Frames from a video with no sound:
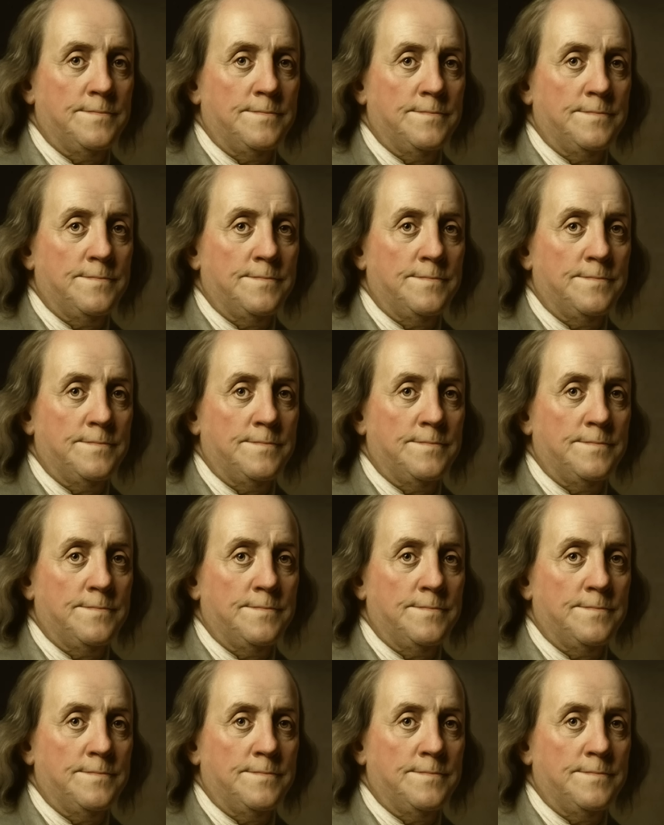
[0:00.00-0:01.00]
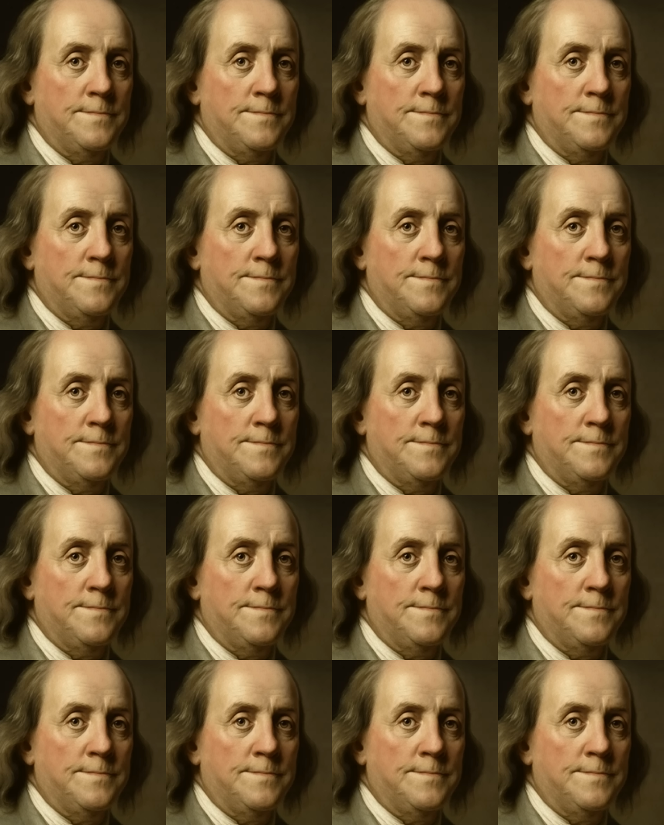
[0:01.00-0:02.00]

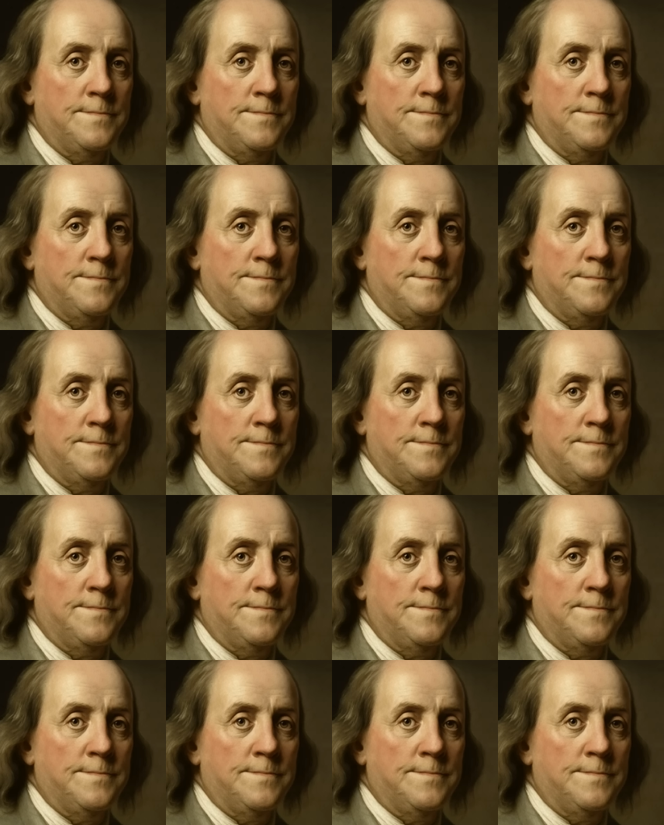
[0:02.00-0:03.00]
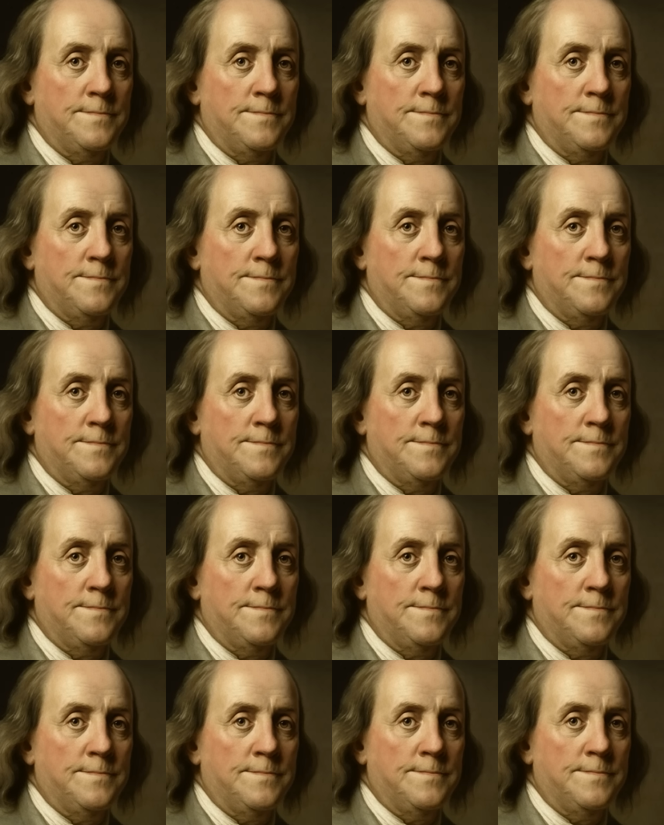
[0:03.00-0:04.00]

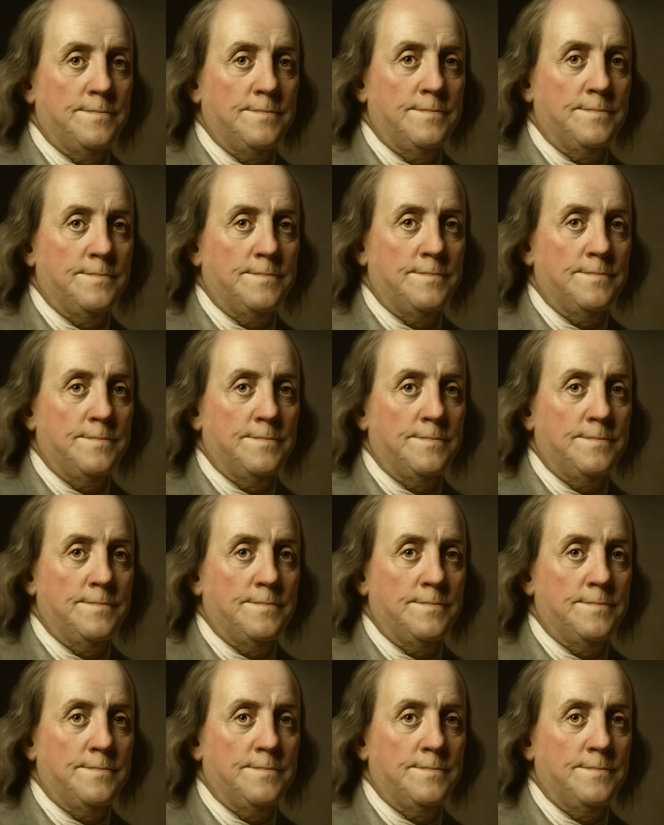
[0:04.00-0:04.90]
This is a still picture; no speech is visible.